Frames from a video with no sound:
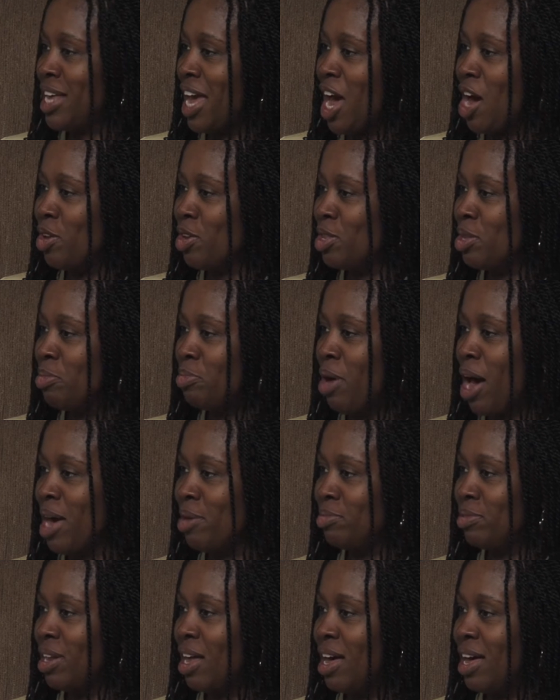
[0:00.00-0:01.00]
down in the
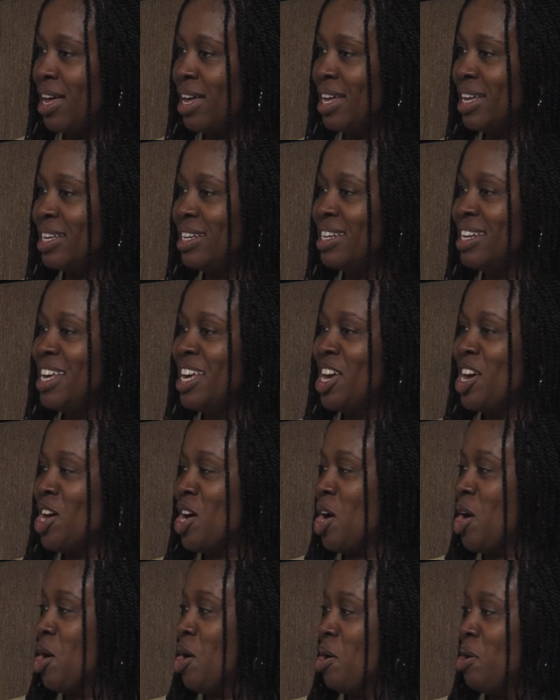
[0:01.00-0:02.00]
pipeline.
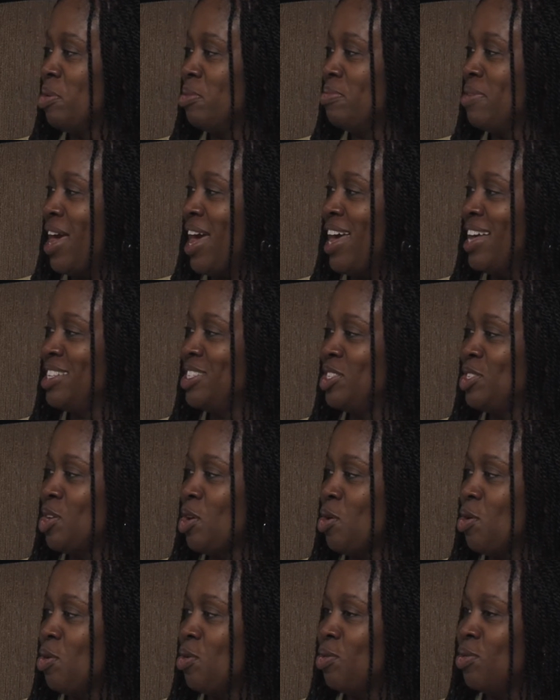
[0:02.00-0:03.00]
Um, and
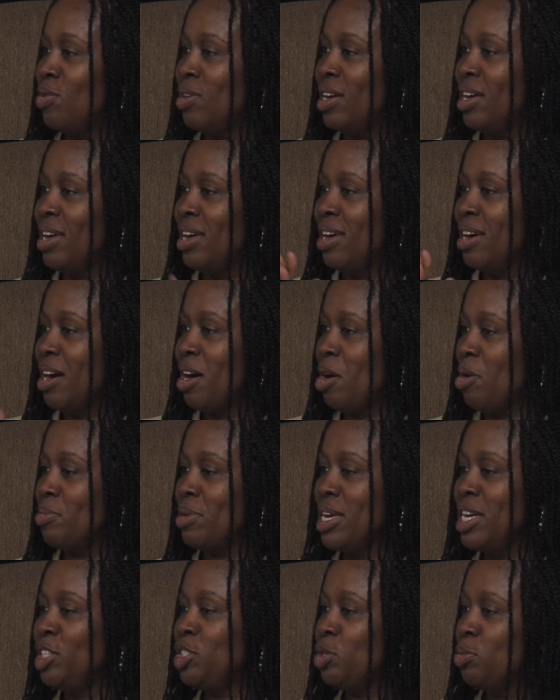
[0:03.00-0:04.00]
so um,
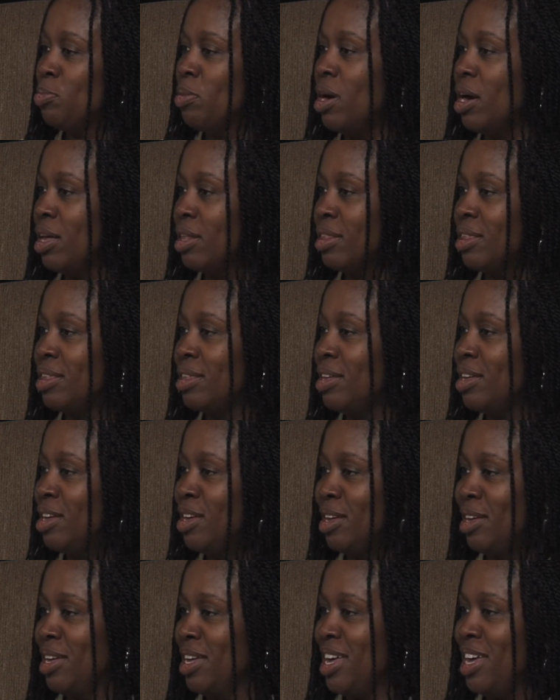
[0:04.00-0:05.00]
each month,
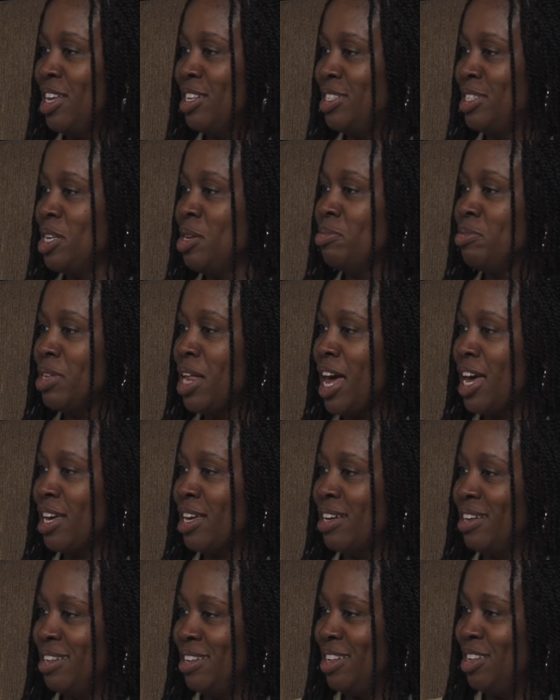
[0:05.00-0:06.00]
it seems
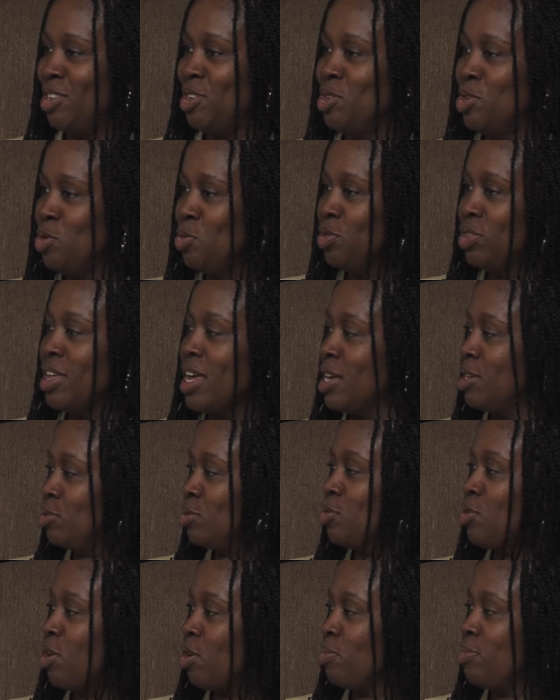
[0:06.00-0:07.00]
like new things
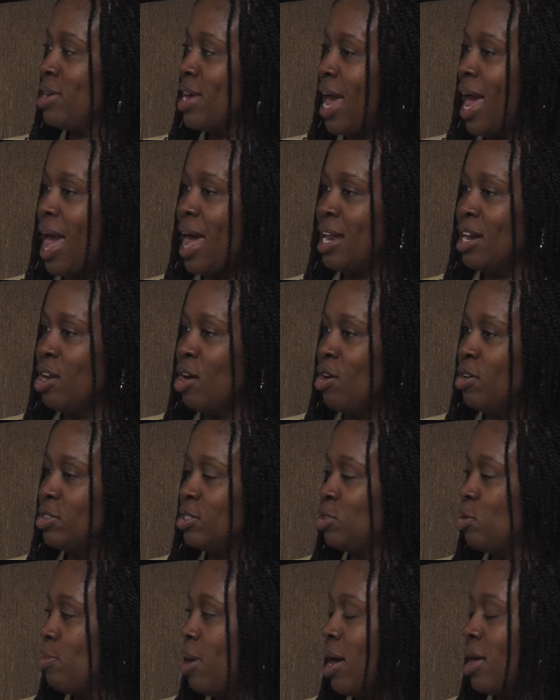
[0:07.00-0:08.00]
are going to be added on.
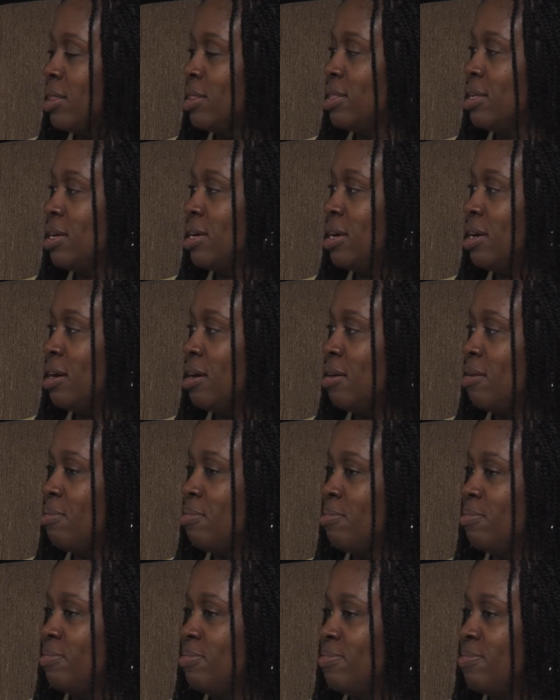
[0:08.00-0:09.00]
So by the,
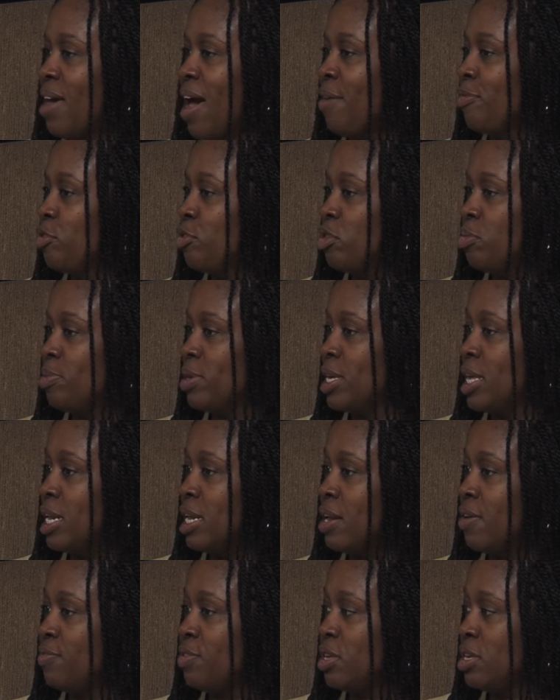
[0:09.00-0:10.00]
um, after the
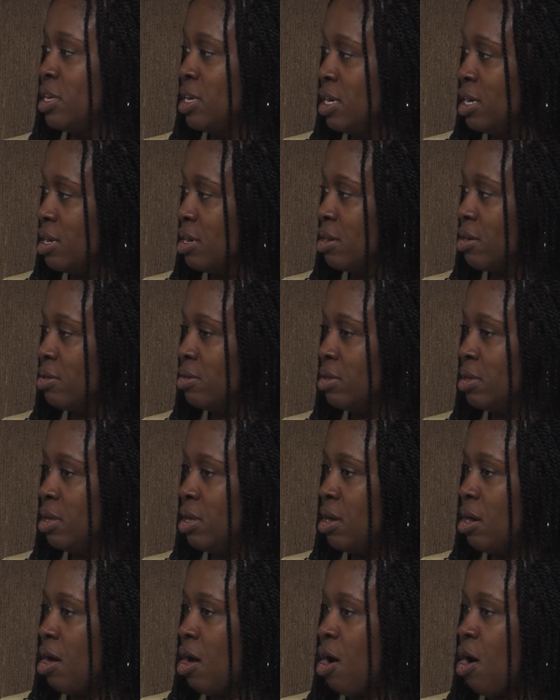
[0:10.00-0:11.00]
beginning of the year,
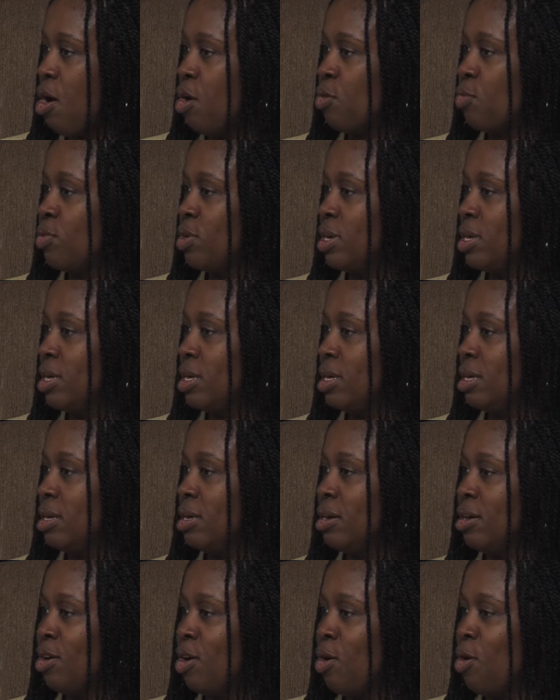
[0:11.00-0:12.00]
are
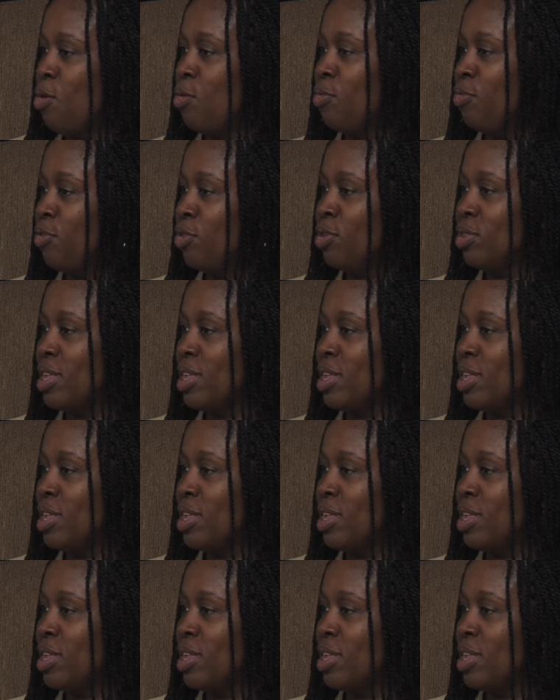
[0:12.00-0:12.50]
we hopeful